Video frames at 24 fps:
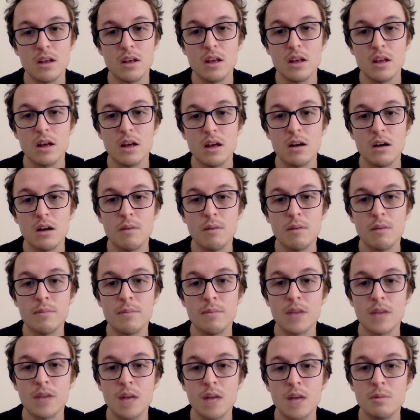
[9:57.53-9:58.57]
Add
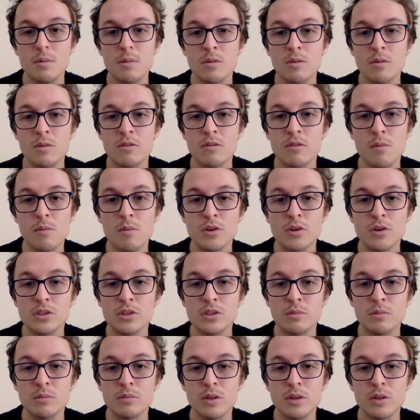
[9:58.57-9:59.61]
a bit more of a motion
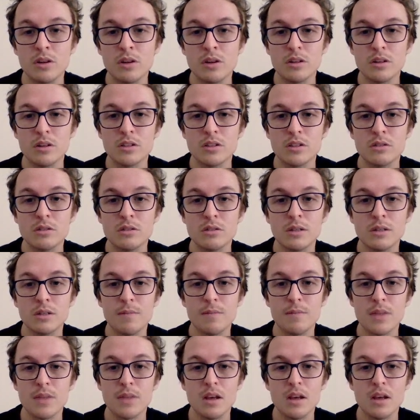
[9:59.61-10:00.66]
blur to it.
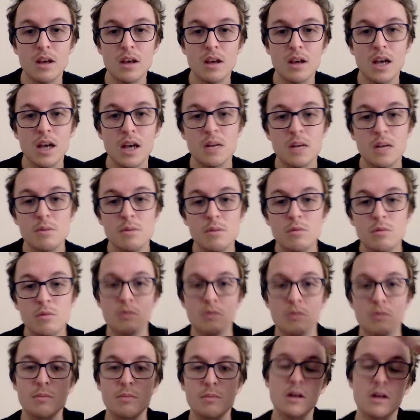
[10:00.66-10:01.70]
Add a bit more
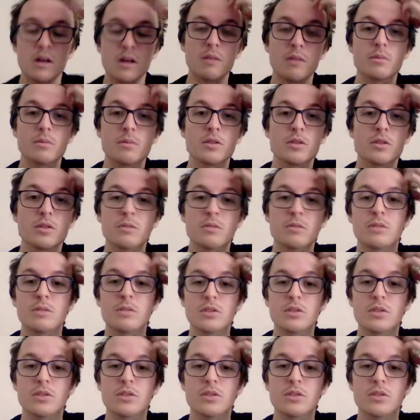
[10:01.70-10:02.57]
bloom too, so